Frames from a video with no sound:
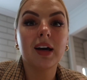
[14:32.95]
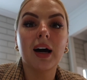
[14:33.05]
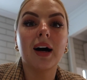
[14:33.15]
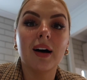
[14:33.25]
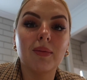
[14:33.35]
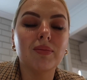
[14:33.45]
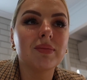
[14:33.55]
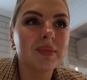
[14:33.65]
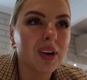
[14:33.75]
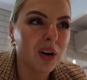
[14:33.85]

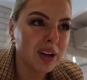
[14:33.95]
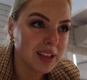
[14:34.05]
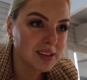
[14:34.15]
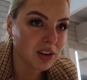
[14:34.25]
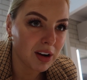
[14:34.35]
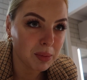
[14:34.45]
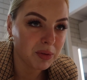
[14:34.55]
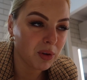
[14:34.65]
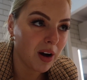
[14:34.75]
on Instagram before.